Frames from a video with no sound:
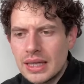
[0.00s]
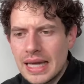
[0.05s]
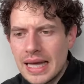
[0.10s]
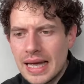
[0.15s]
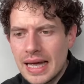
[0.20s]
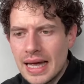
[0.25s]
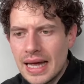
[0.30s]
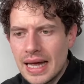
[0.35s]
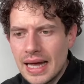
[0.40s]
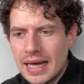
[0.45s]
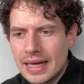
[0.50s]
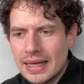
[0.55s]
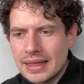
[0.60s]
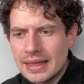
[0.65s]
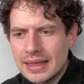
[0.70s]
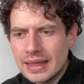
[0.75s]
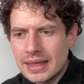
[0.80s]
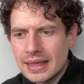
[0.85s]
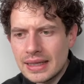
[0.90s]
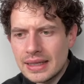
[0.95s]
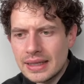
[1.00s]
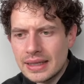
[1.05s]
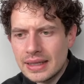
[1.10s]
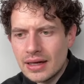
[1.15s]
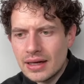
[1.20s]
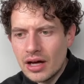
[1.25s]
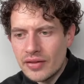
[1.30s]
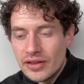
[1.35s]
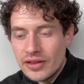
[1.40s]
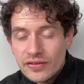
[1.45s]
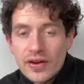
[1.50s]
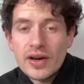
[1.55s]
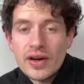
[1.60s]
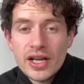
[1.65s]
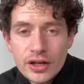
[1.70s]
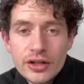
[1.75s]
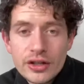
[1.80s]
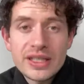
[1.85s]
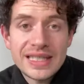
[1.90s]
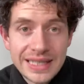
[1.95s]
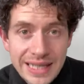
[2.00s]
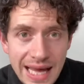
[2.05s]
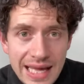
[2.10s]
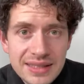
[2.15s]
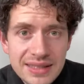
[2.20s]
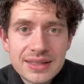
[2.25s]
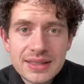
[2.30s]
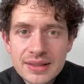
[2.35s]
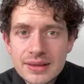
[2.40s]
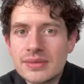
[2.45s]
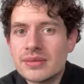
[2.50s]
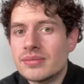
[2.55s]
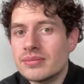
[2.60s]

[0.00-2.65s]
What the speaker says: Are they very good? Yes.